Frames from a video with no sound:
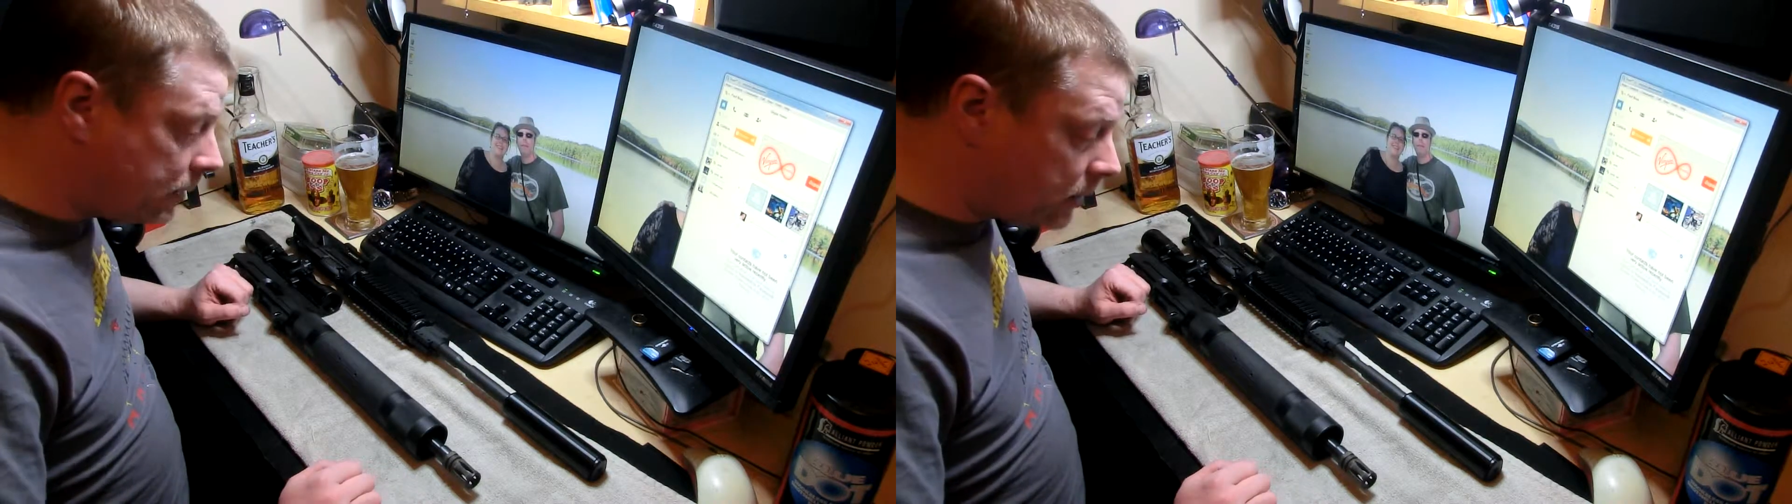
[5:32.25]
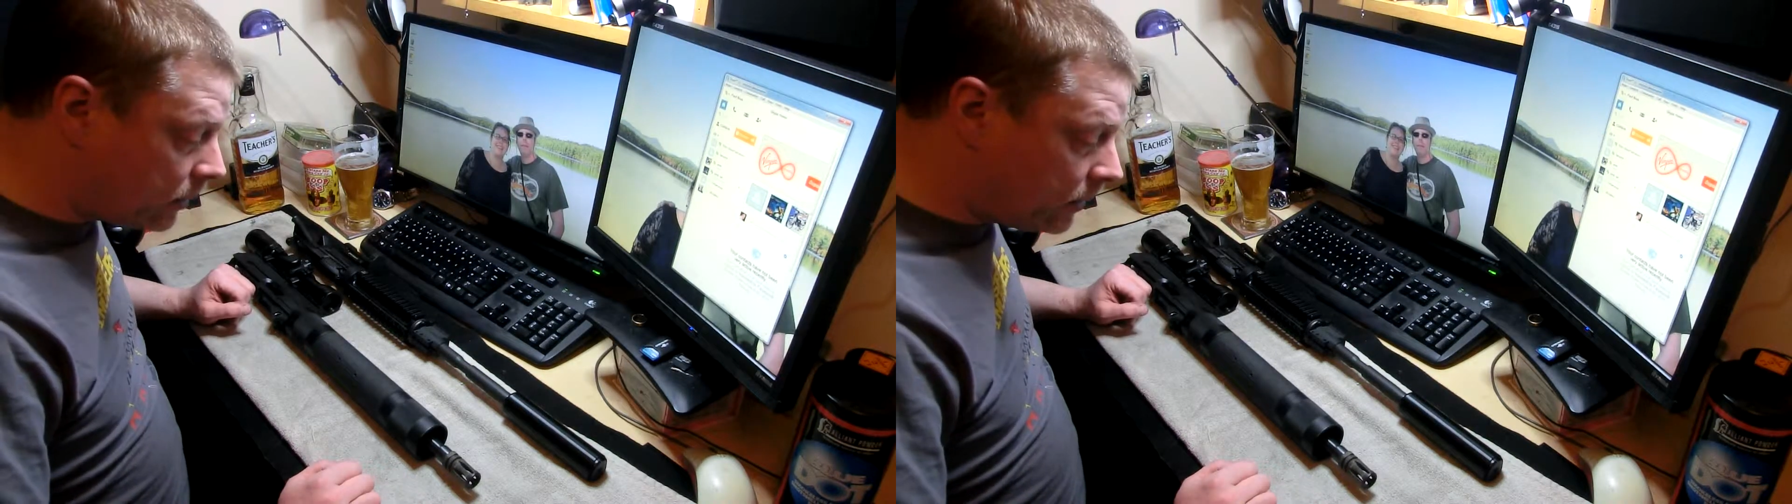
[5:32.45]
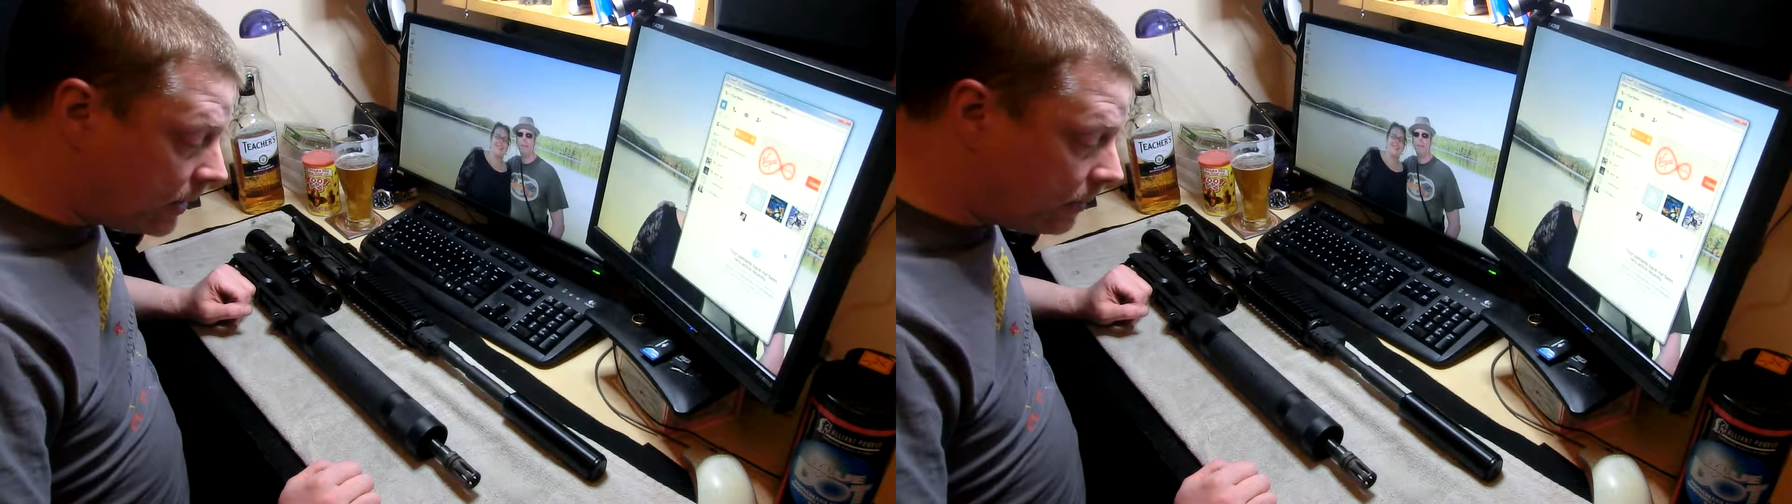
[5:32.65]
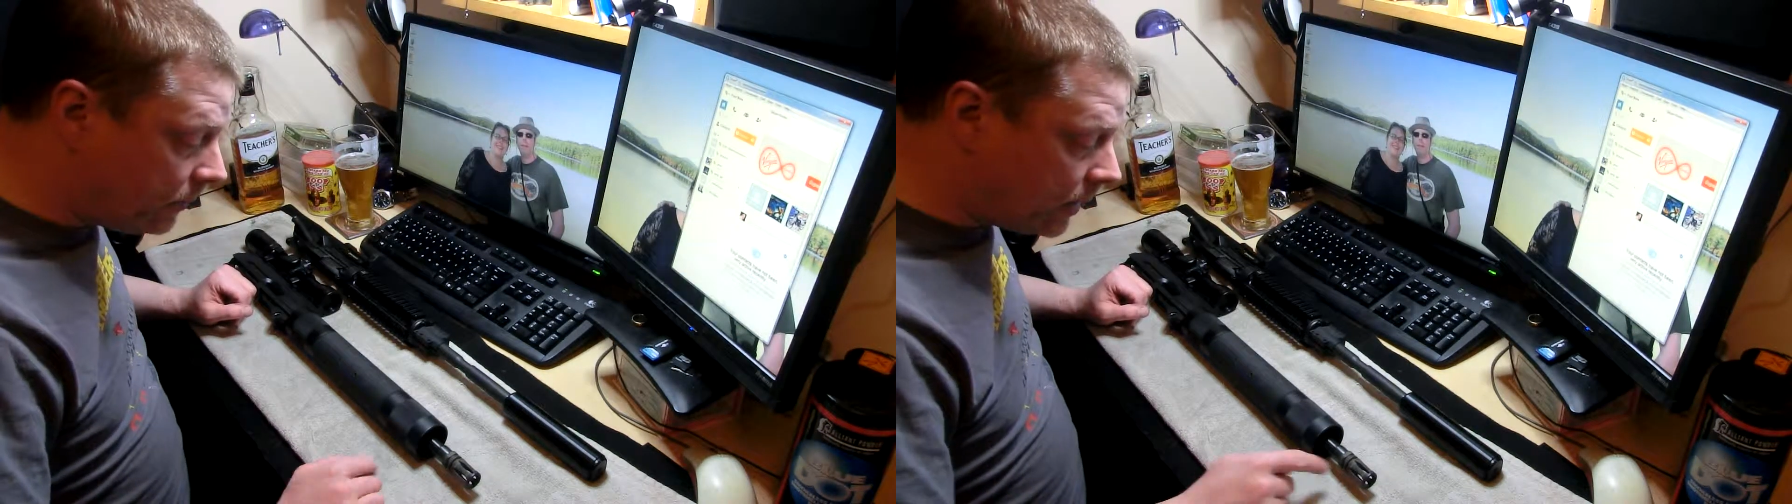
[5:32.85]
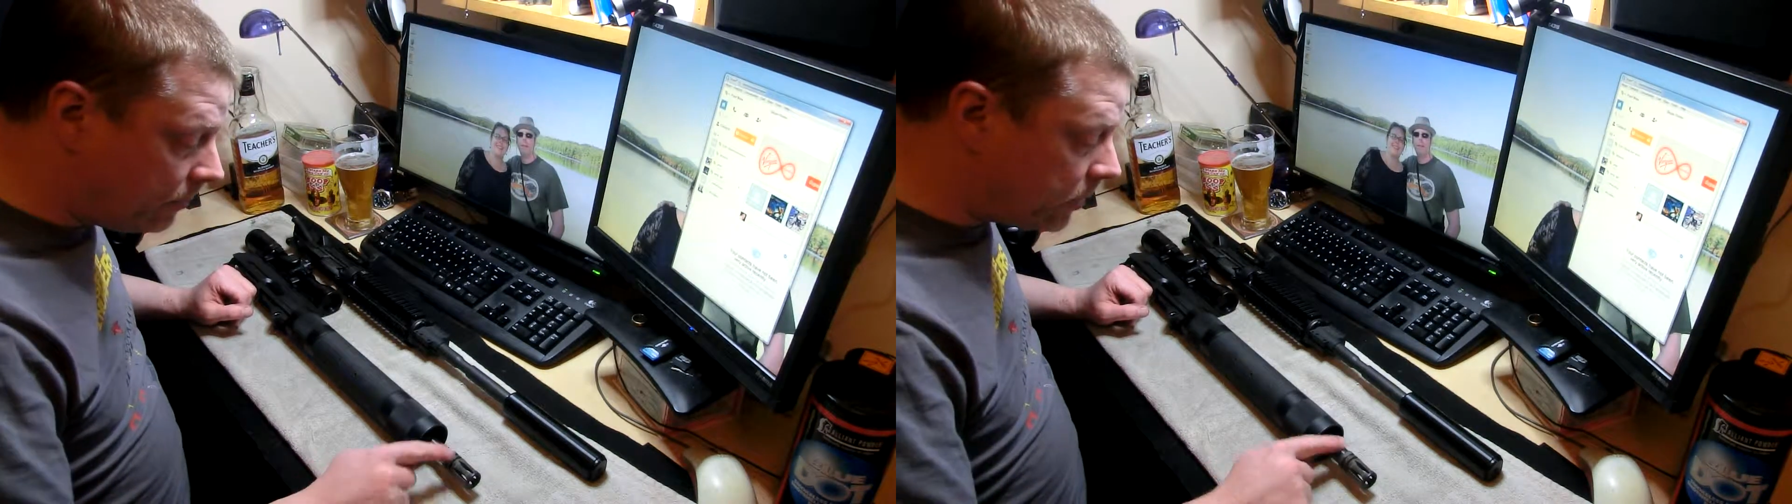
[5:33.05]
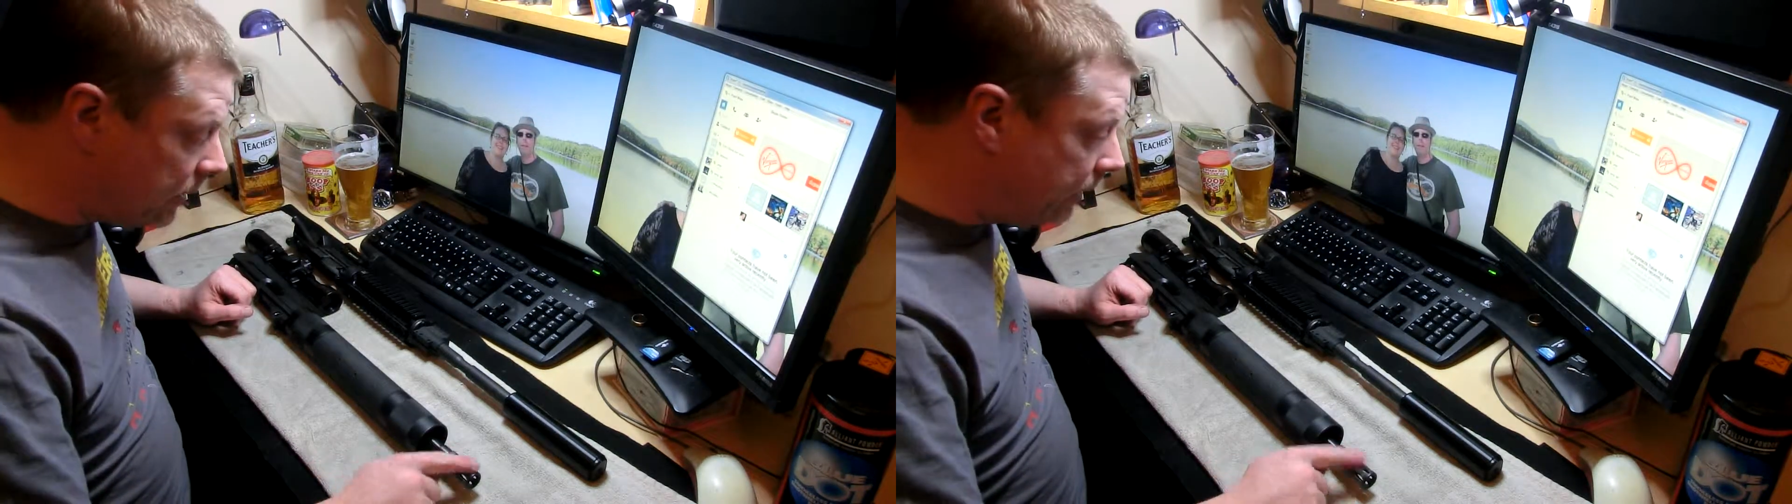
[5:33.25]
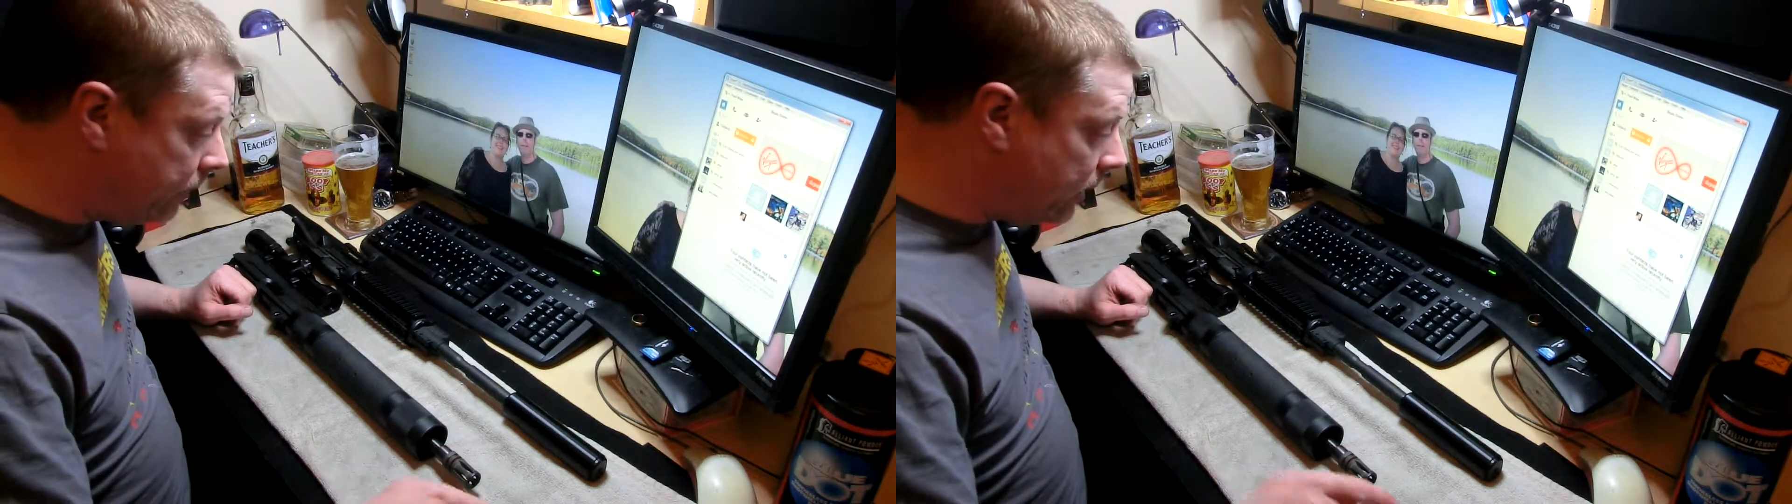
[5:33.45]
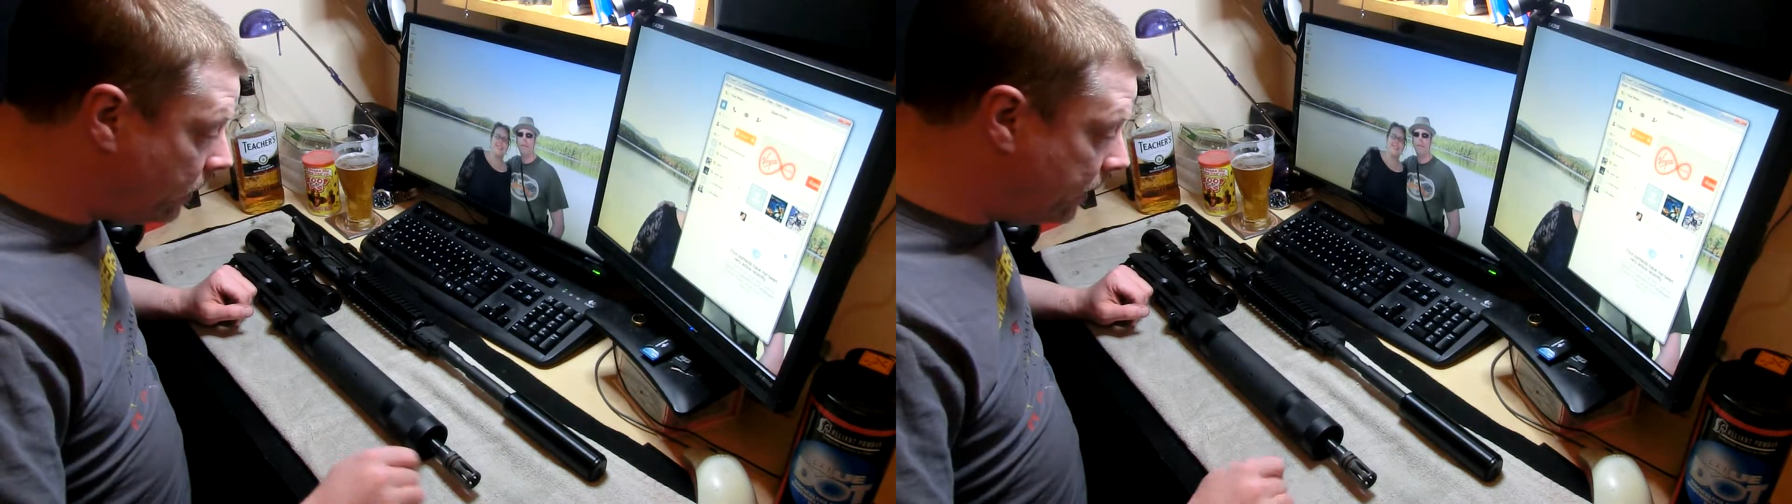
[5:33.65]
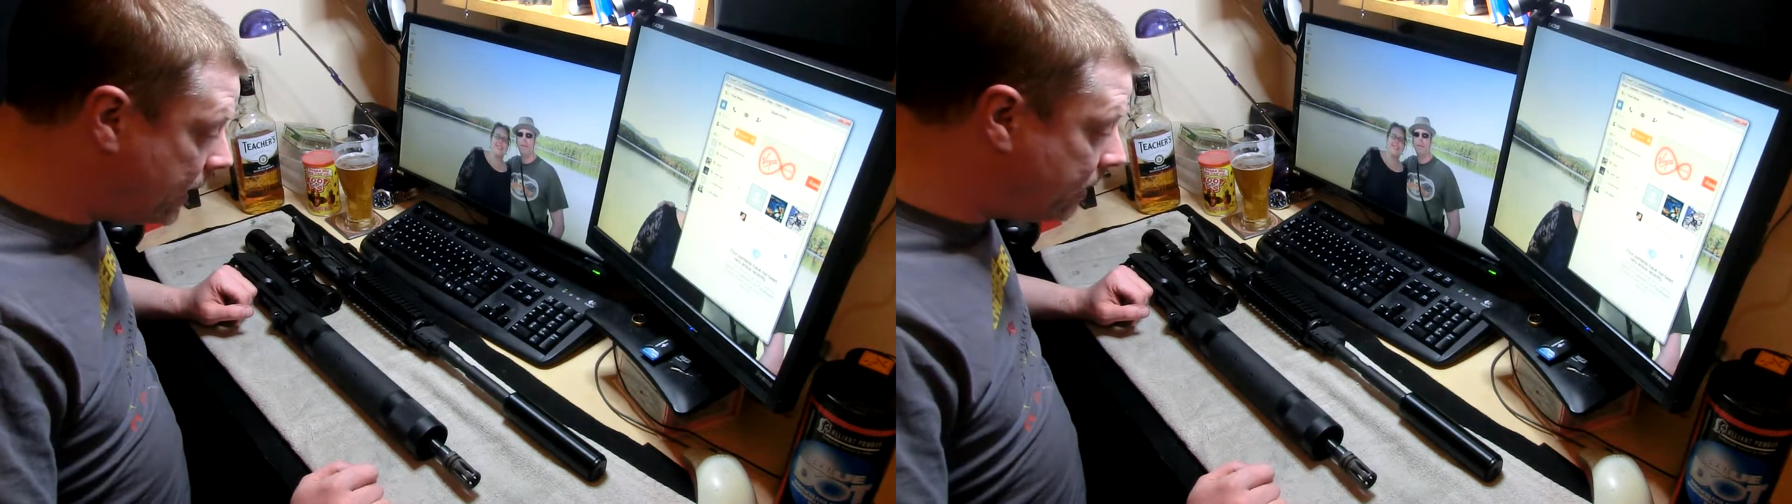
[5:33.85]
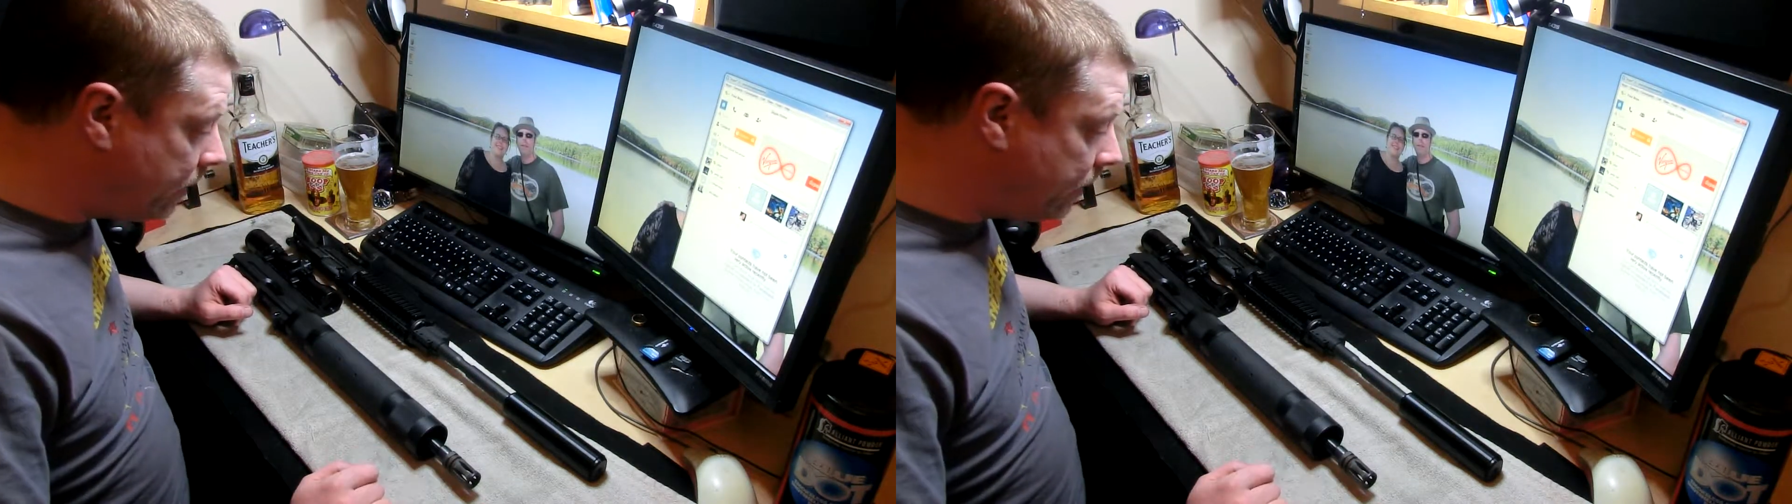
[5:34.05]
so I'm just leaving it on there.